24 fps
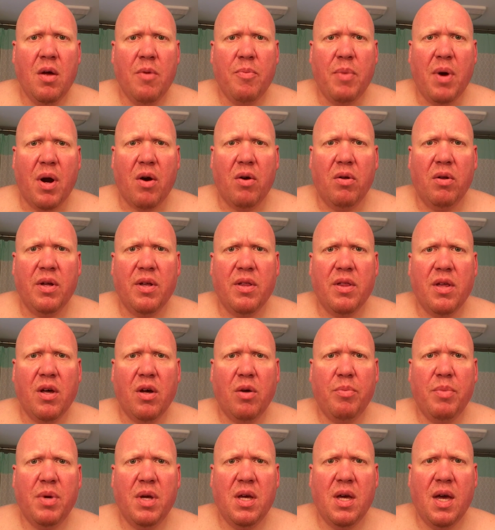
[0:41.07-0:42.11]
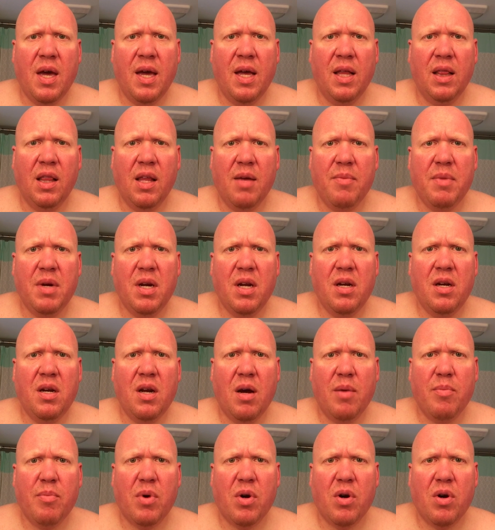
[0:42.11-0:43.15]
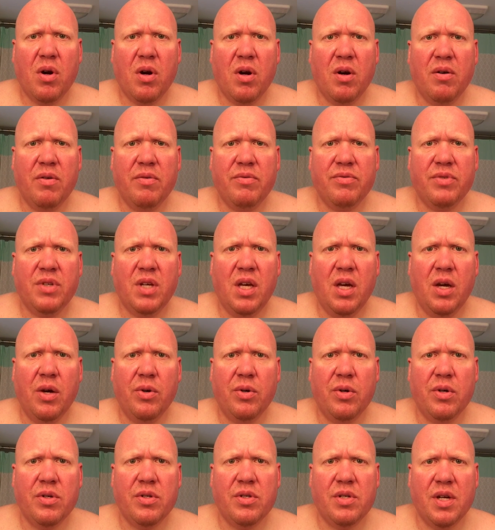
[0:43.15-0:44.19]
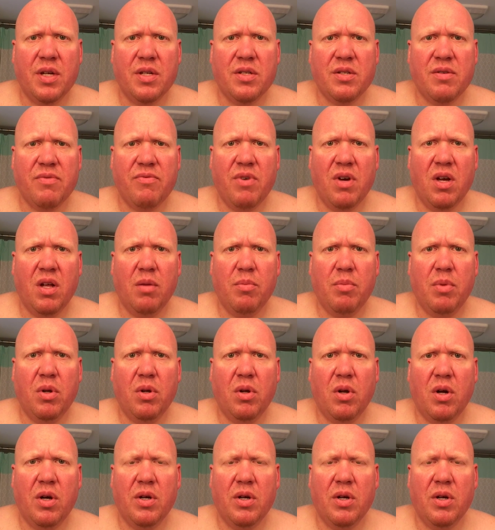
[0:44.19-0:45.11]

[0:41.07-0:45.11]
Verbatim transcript: Apparently there'll be a limited number of Kyoto sets available